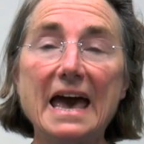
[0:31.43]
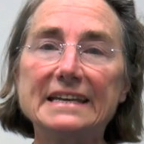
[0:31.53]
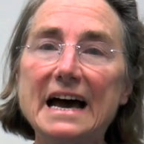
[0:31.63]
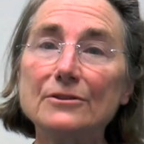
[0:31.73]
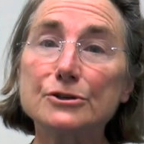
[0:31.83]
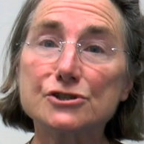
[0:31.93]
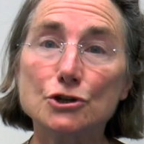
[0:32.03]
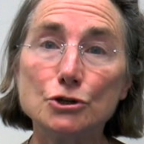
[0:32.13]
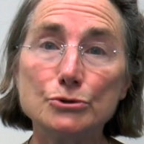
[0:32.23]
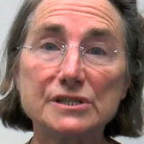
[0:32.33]
And now there's
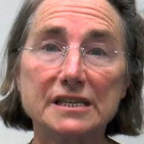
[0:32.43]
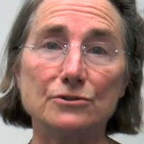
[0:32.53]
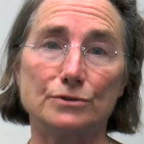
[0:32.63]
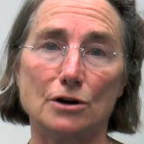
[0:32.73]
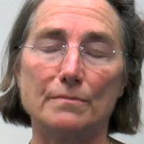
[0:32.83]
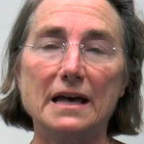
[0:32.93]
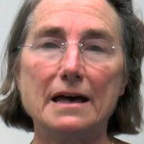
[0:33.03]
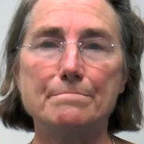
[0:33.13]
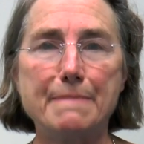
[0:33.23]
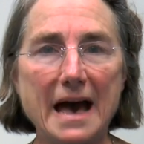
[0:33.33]
a new syndrome,
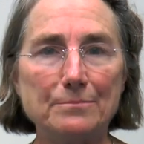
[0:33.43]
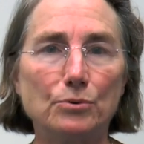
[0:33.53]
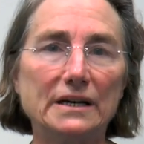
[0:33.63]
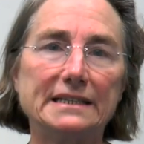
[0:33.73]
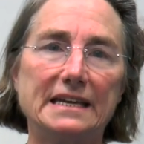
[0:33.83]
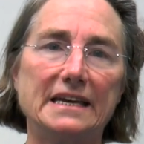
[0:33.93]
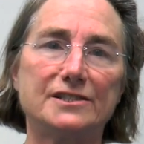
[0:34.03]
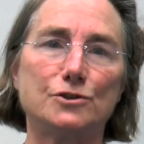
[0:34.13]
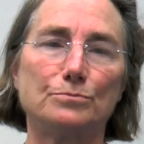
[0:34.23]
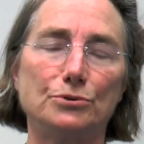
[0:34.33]
BAP1
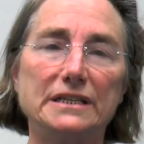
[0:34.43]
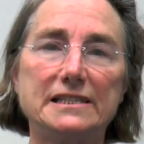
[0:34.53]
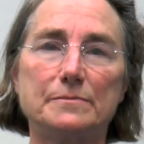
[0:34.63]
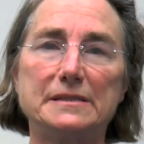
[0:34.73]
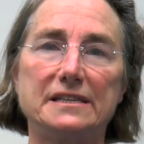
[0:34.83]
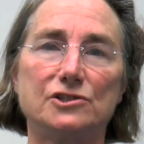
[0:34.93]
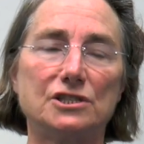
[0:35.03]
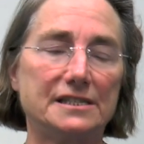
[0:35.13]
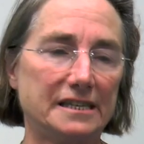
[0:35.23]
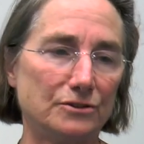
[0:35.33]
cancer
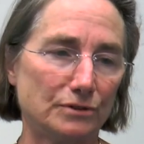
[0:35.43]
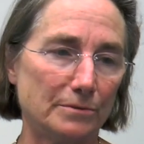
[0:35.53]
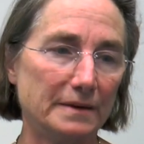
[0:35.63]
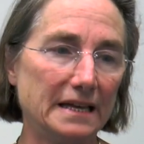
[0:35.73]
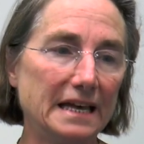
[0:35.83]
predisposition syndrome.